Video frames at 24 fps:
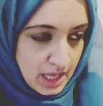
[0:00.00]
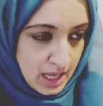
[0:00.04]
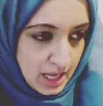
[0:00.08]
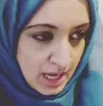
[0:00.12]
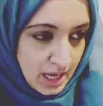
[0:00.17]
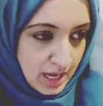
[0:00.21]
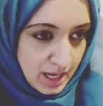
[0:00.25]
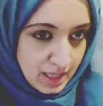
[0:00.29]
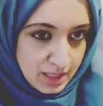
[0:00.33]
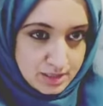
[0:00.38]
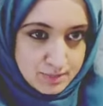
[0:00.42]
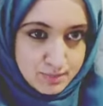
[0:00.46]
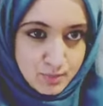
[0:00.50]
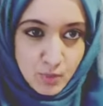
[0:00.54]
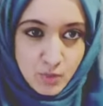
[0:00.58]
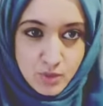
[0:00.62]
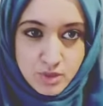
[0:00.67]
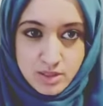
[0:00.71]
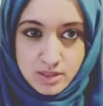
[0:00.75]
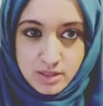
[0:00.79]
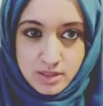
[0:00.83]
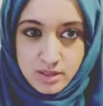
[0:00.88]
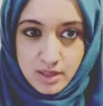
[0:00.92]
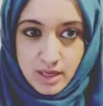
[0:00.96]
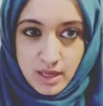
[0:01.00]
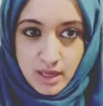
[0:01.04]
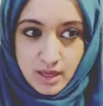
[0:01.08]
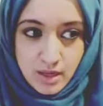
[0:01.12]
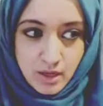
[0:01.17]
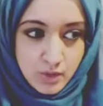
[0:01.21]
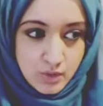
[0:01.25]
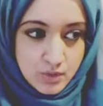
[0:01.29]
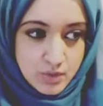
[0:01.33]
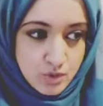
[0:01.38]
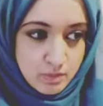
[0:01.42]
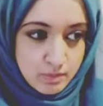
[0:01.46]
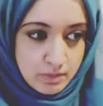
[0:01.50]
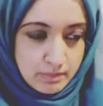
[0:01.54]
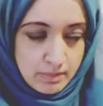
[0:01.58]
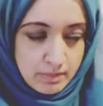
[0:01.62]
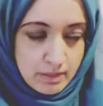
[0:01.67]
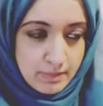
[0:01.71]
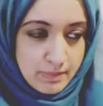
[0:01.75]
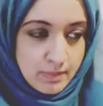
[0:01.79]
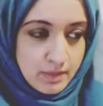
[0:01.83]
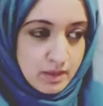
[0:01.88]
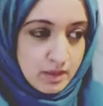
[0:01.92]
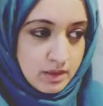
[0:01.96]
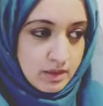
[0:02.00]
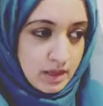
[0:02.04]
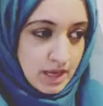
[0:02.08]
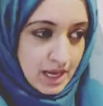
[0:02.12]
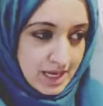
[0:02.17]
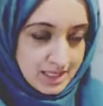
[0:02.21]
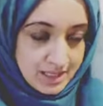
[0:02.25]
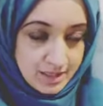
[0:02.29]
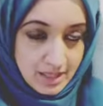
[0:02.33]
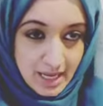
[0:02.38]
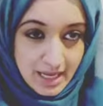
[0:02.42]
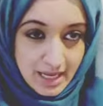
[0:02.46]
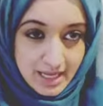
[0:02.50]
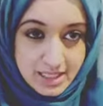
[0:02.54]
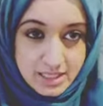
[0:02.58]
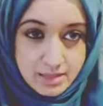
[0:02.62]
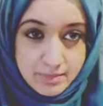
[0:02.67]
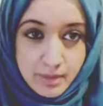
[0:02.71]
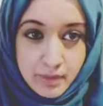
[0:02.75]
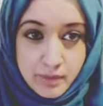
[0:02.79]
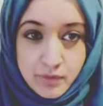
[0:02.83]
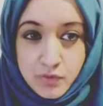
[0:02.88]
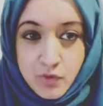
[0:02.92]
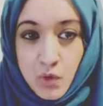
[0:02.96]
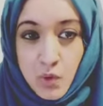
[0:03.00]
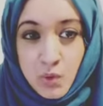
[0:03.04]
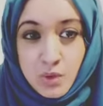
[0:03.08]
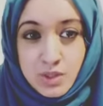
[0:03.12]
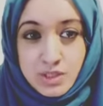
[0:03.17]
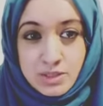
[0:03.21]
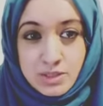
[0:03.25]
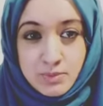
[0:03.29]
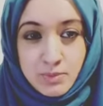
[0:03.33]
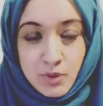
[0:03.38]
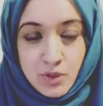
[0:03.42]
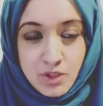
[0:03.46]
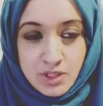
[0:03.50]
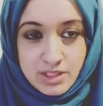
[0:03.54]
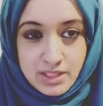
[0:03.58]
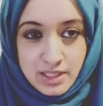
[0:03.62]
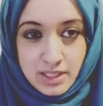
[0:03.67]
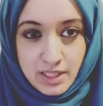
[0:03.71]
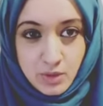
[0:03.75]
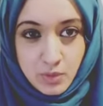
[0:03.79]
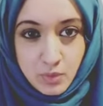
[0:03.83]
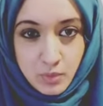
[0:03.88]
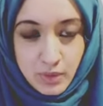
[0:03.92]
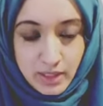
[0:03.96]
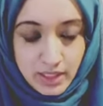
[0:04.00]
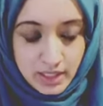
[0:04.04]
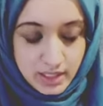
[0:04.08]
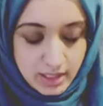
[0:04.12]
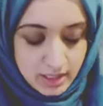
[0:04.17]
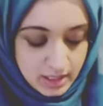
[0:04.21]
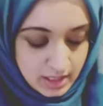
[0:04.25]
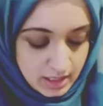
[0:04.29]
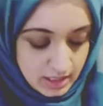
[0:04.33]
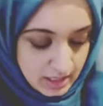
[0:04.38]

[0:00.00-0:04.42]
I spoke to, you know, so many people, had X amount of calls per day or week,